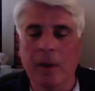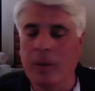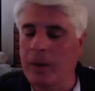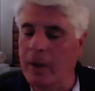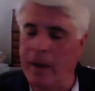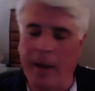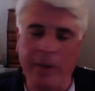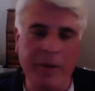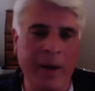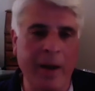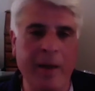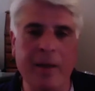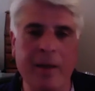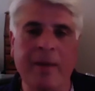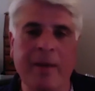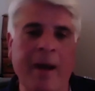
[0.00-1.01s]

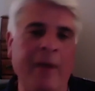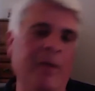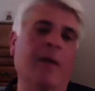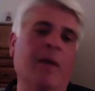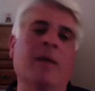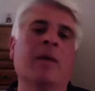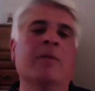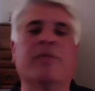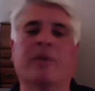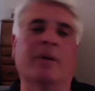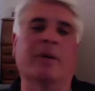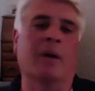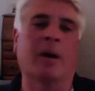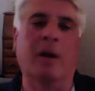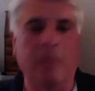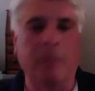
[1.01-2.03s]
How naive
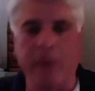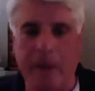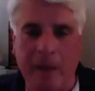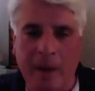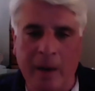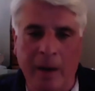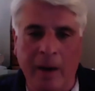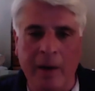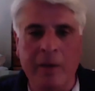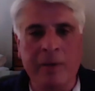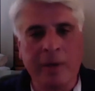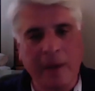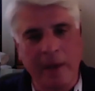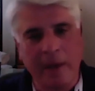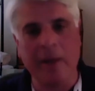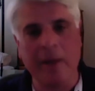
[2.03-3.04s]
are we? Are you
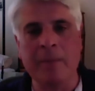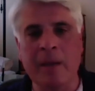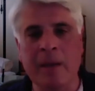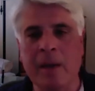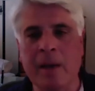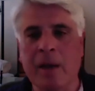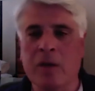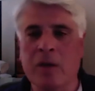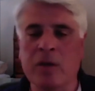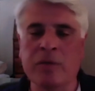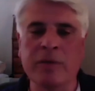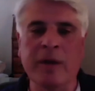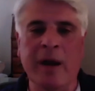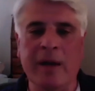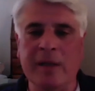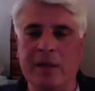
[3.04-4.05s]
kidding me? You've
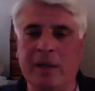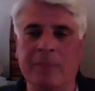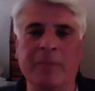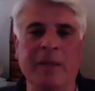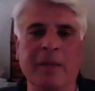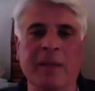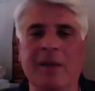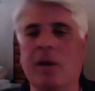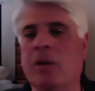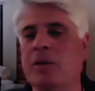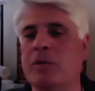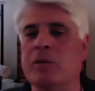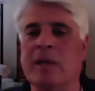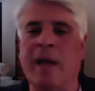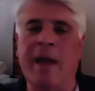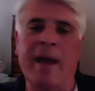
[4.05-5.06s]
got something that, you
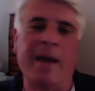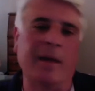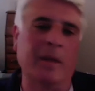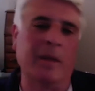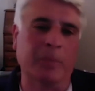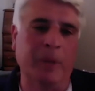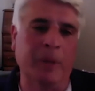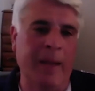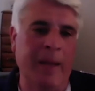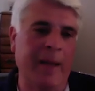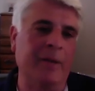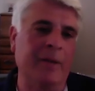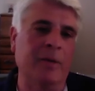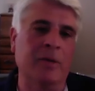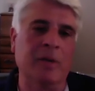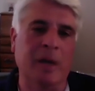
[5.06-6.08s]
tagged a plant,
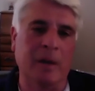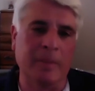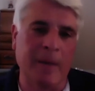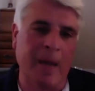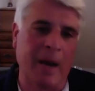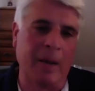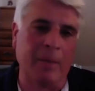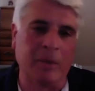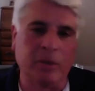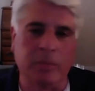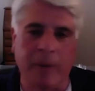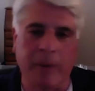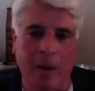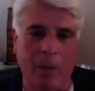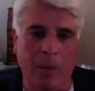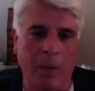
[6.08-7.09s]
you tell me how much
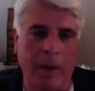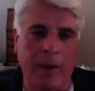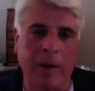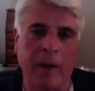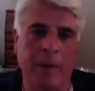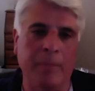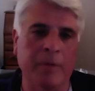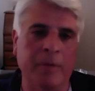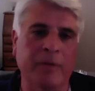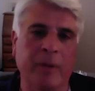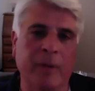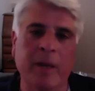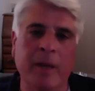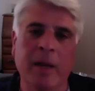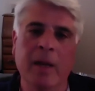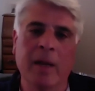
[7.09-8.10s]
marijuana comes from it,
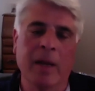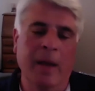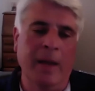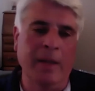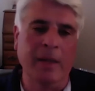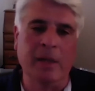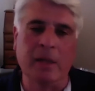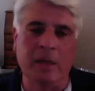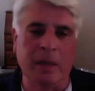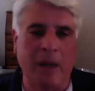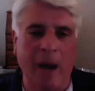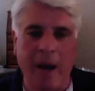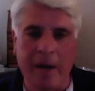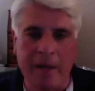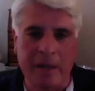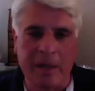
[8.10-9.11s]
and this is an
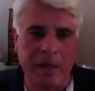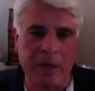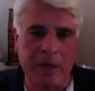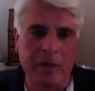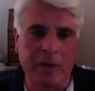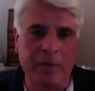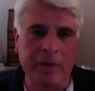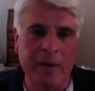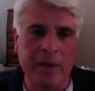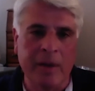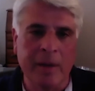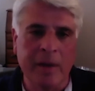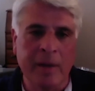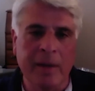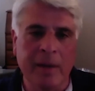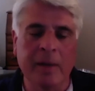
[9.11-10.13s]
honest industry?
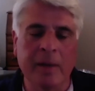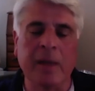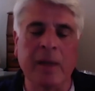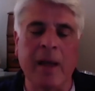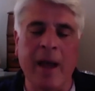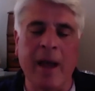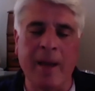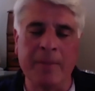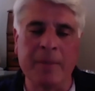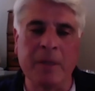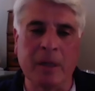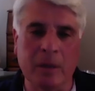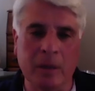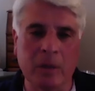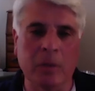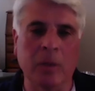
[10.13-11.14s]
It's
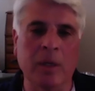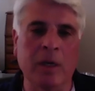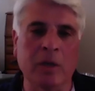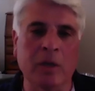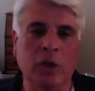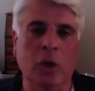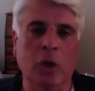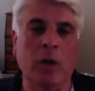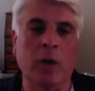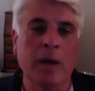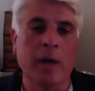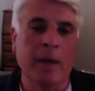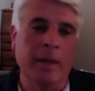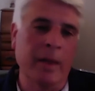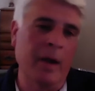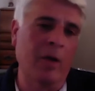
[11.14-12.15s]
absolutely a joke.
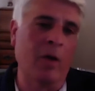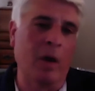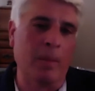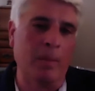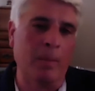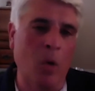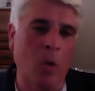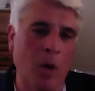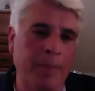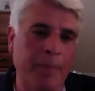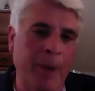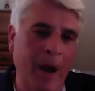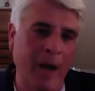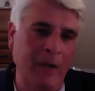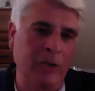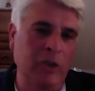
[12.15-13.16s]
There are more
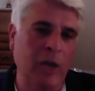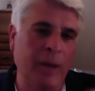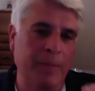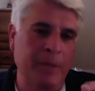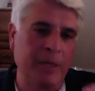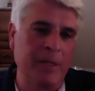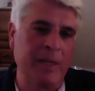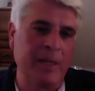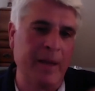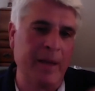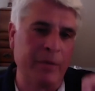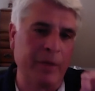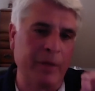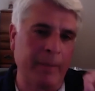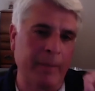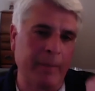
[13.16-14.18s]
pot shops in Denver
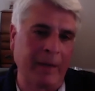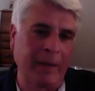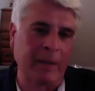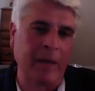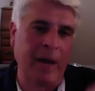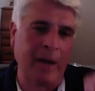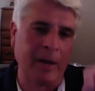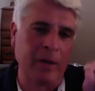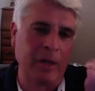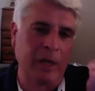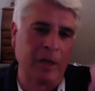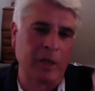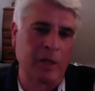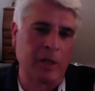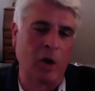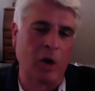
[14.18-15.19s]
than McDonald's and
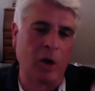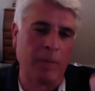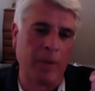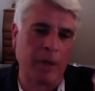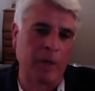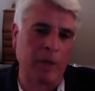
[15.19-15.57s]
Starbucks put